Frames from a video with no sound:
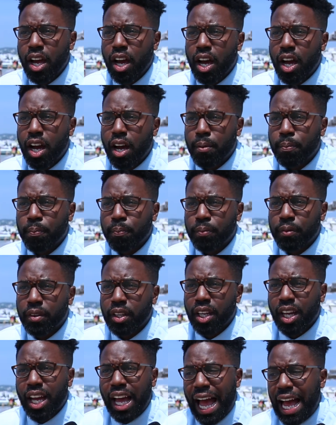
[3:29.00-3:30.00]
Um,
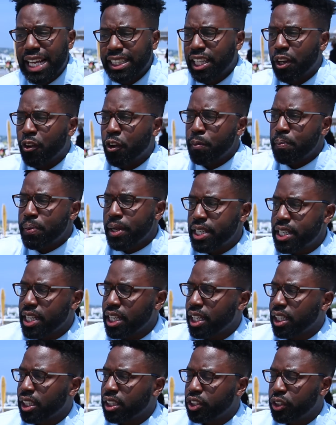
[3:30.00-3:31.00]
as they were
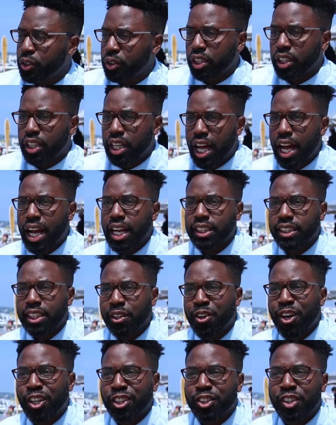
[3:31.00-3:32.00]
pitching to the clients, they
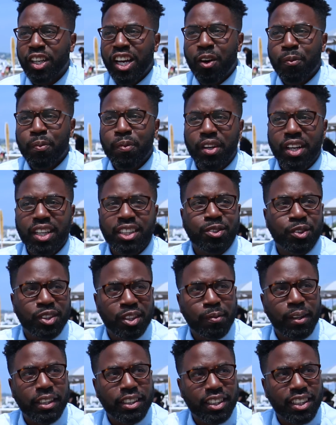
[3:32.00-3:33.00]
were also helping us with
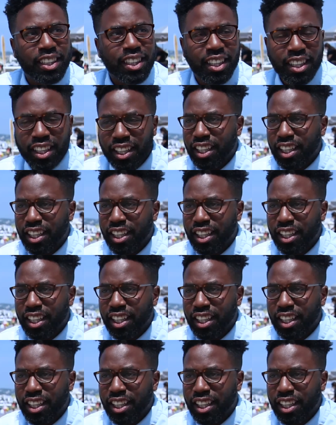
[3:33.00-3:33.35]
the messaging.